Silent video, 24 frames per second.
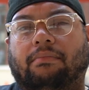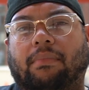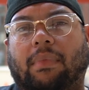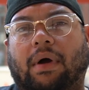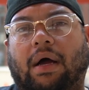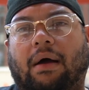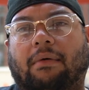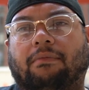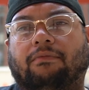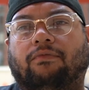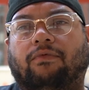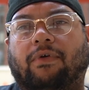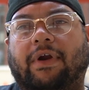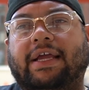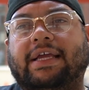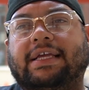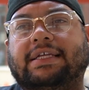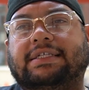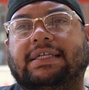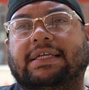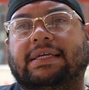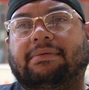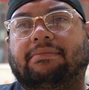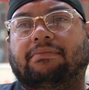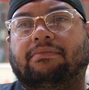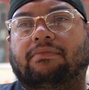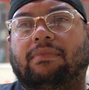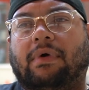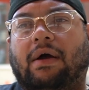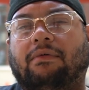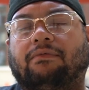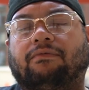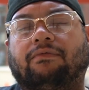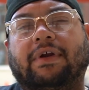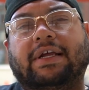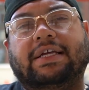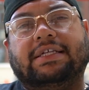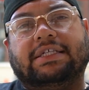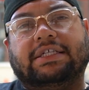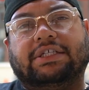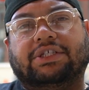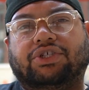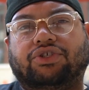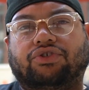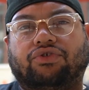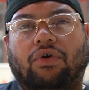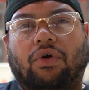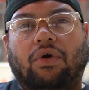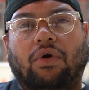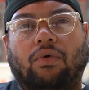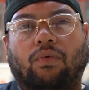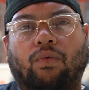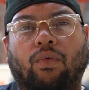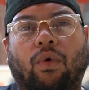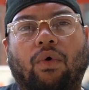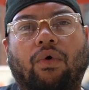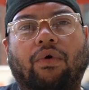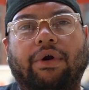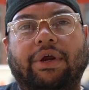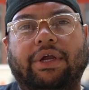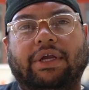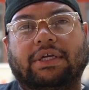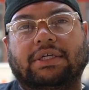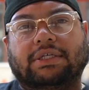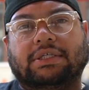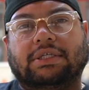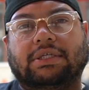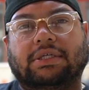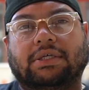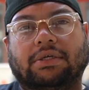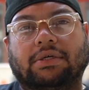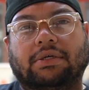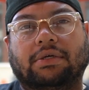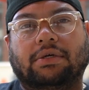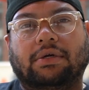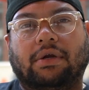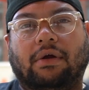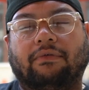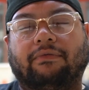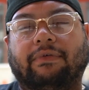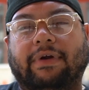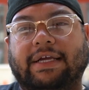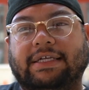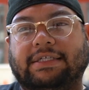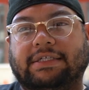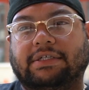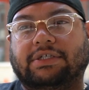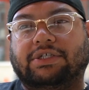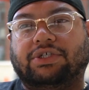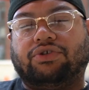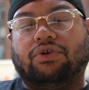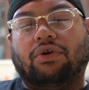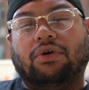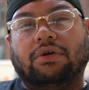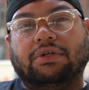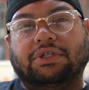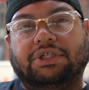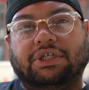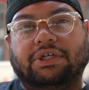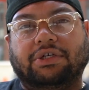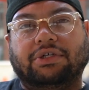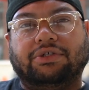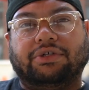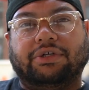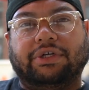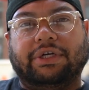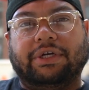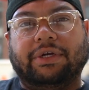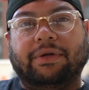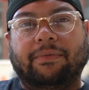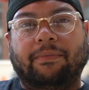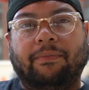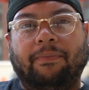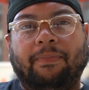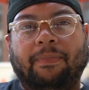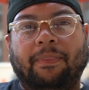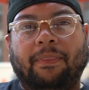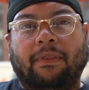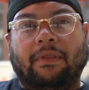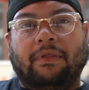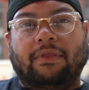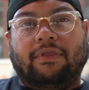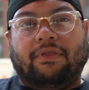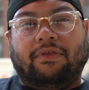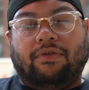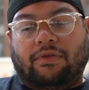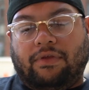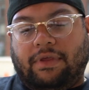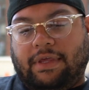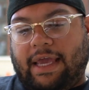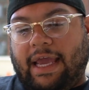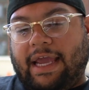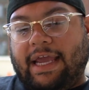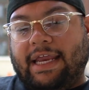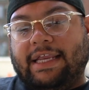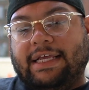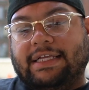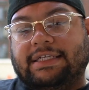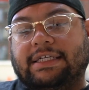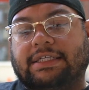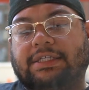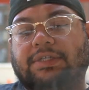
I'm raising strong warriors. I'm raising strong children. Cade is a